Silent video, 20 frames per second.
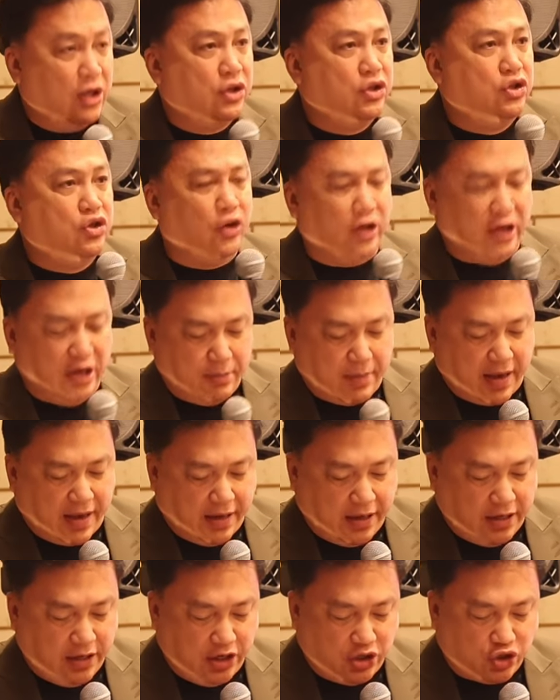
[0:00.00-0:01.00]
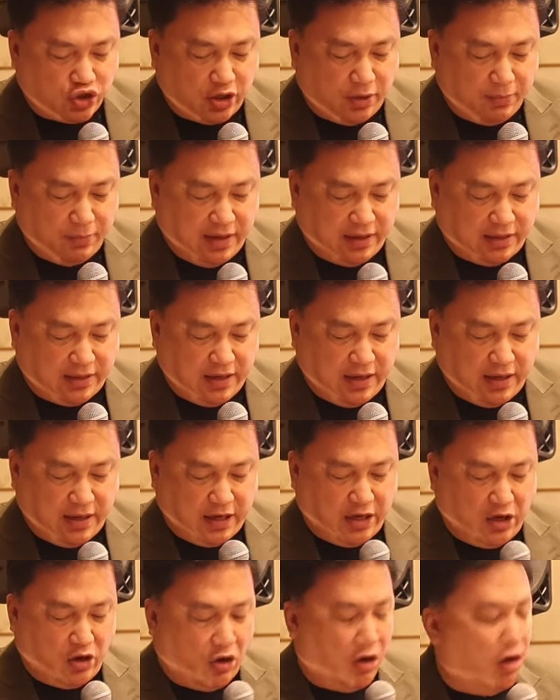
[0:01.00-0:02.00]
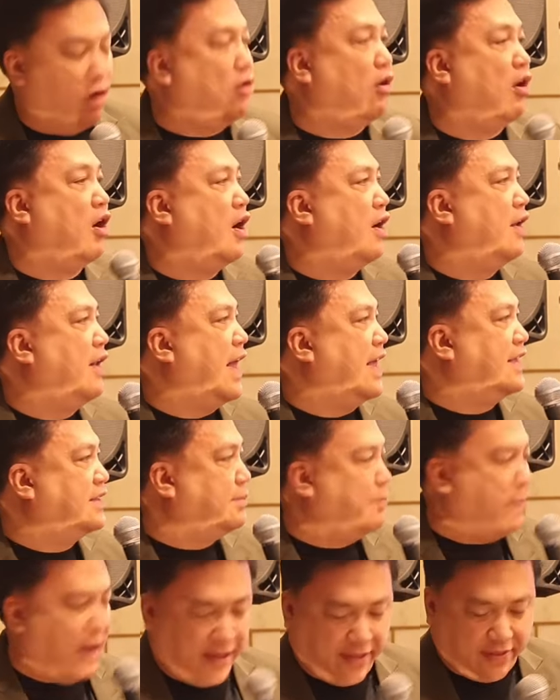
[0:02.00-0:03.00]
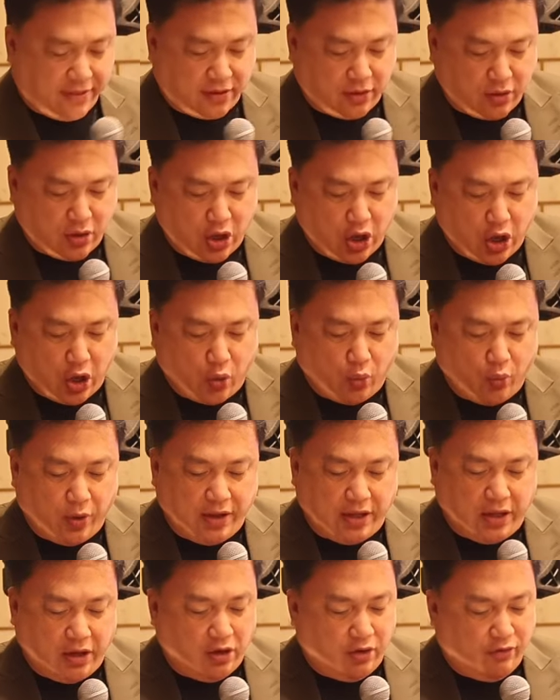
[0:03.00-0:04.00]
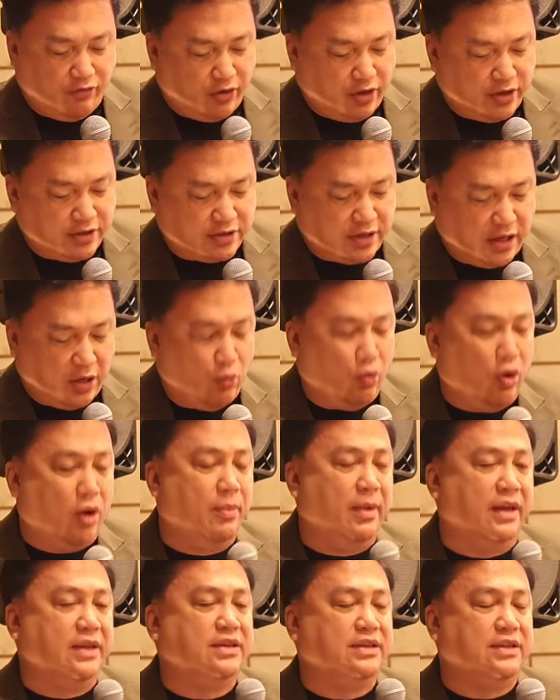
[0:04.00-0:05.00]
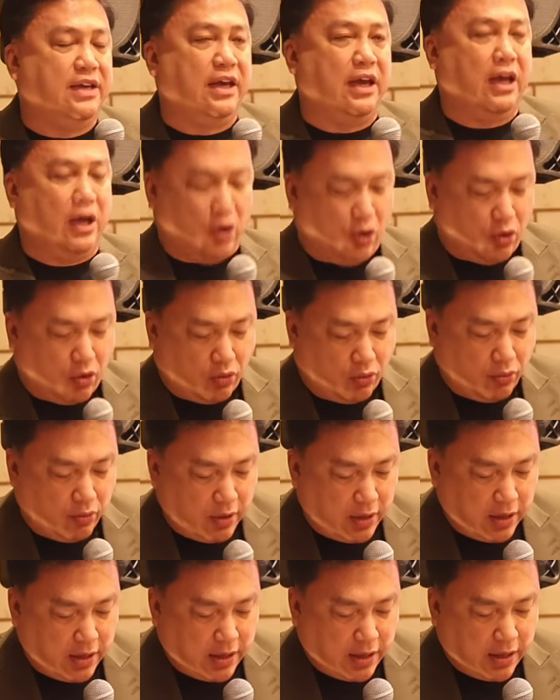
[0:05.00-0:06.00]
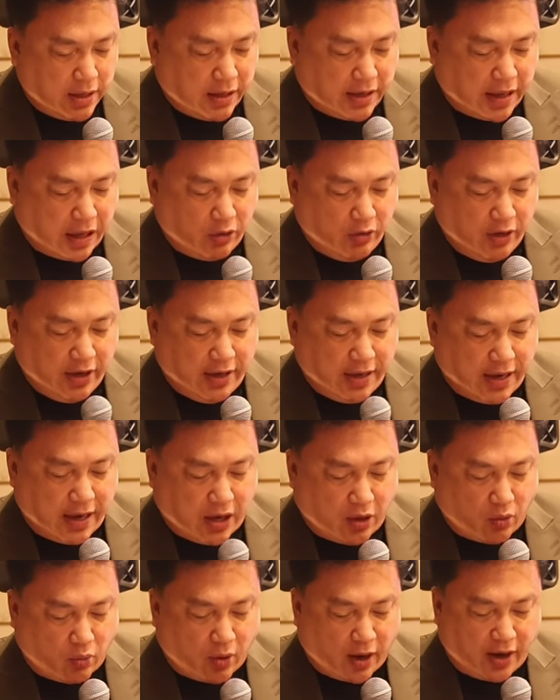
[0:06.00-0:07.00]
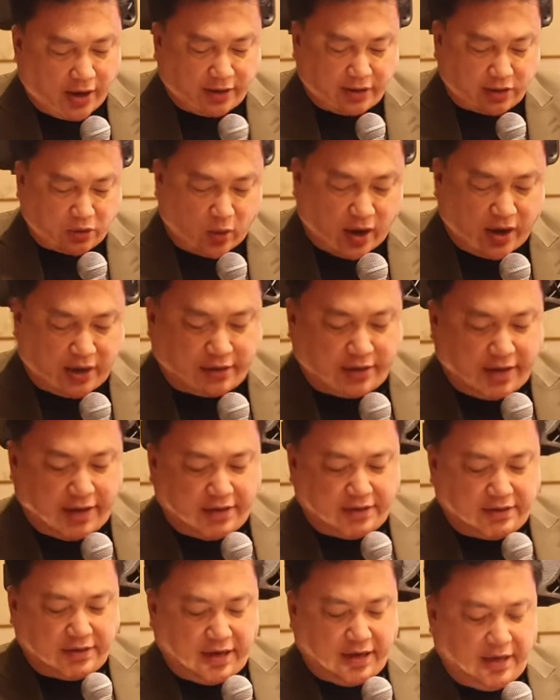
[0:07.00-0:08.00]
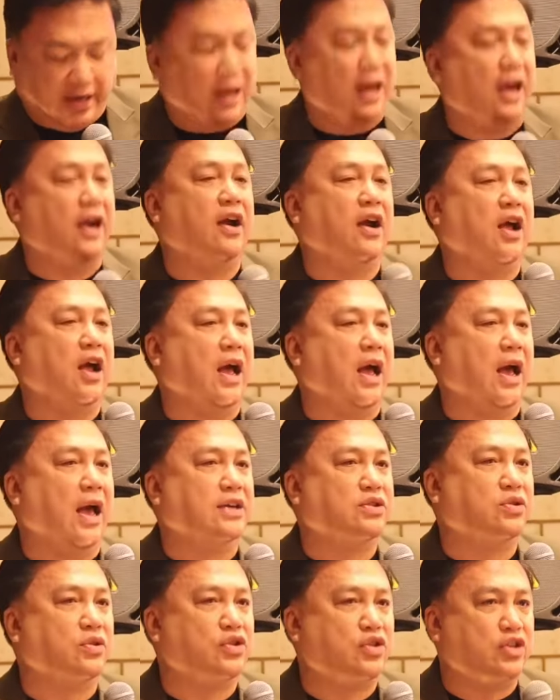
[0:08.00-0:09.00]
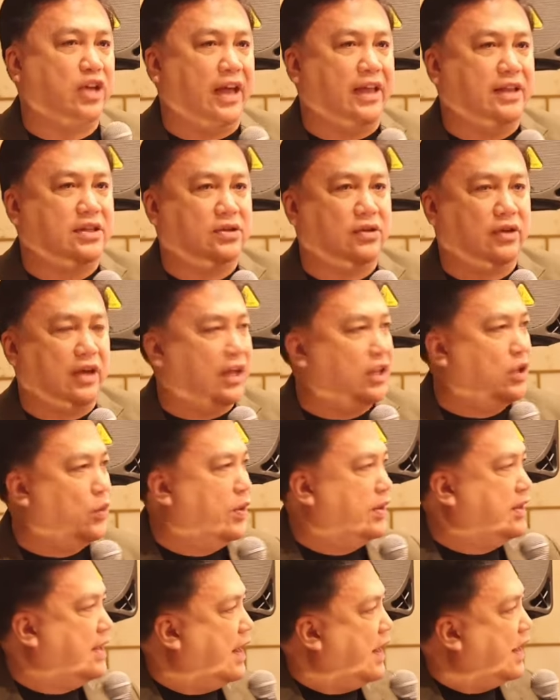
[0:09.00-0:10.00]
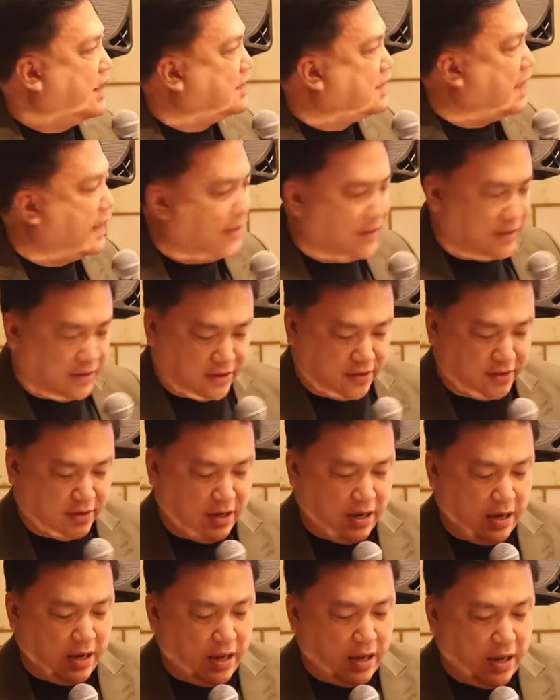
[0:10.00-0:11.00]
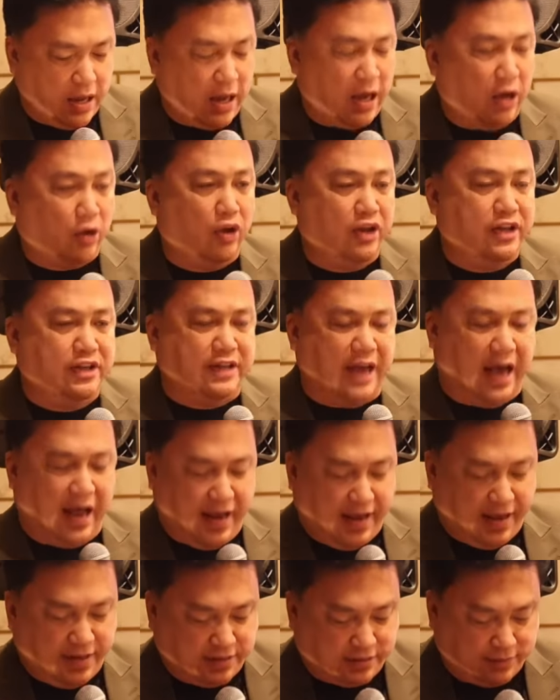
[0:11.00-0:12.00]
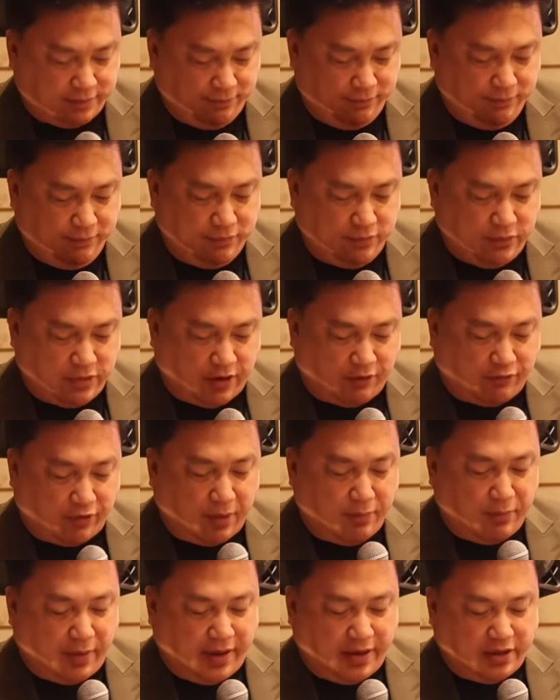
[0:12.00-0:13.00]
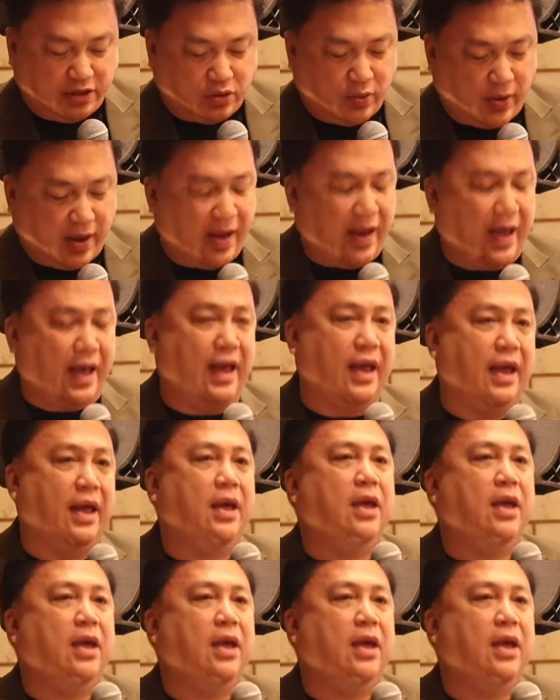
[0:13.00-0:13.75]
During my initial meeting in Hong Kong last month with the Universal Woman CEO, Carolina Cortez, and her associates, together with Alexander Gonzalez, they're from Venezuela,